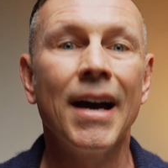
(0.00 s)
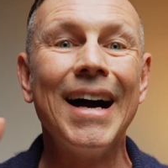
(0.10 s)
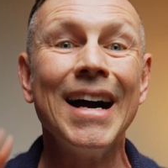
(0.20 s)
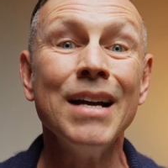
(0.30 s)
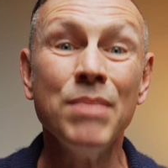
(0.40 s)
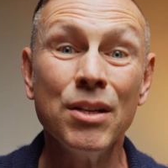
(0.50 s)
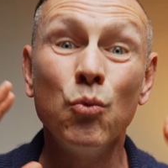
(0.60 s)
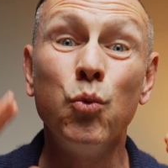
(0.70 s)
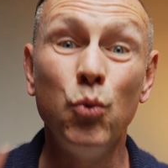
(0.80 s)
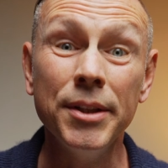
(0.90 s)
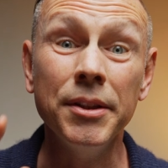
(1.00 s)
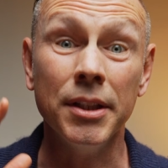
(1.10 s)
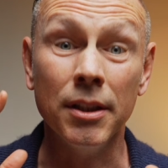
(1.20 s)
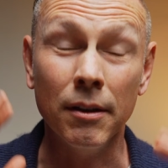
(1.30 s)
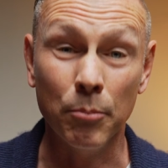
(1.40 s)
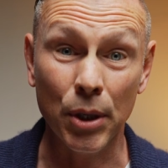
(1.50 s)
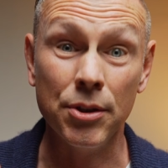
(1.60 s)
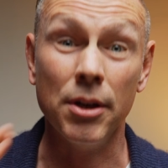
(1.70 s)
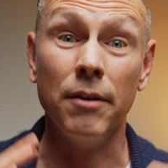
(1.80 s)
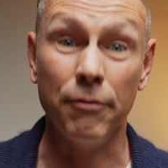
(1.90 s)
I mean really
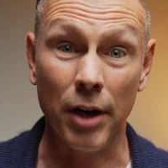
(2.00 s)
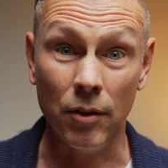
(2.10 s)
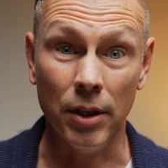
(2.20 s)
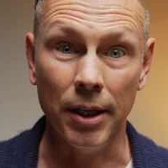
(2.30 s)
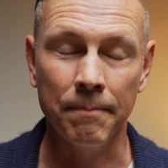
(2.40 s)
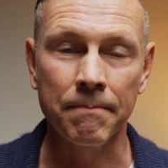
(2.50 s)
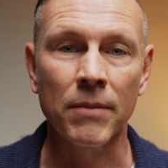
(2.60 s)
budget friendly.